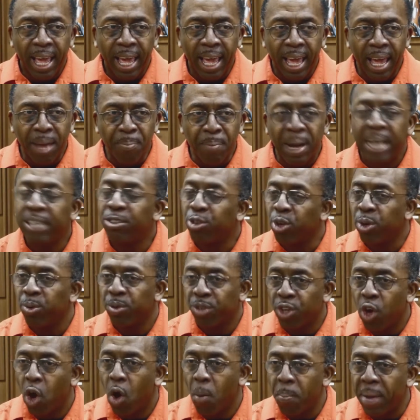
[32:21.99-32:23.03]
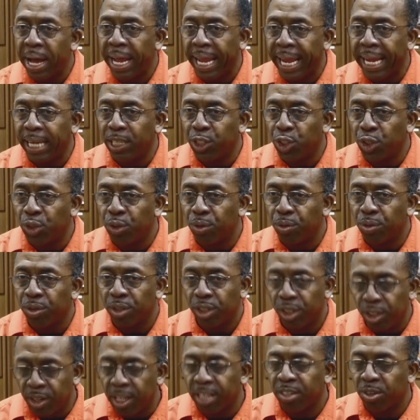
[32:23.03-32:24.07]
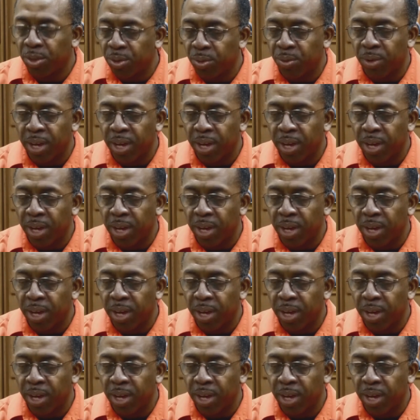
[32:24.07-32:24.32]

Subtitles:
And my story was called My Angel. This is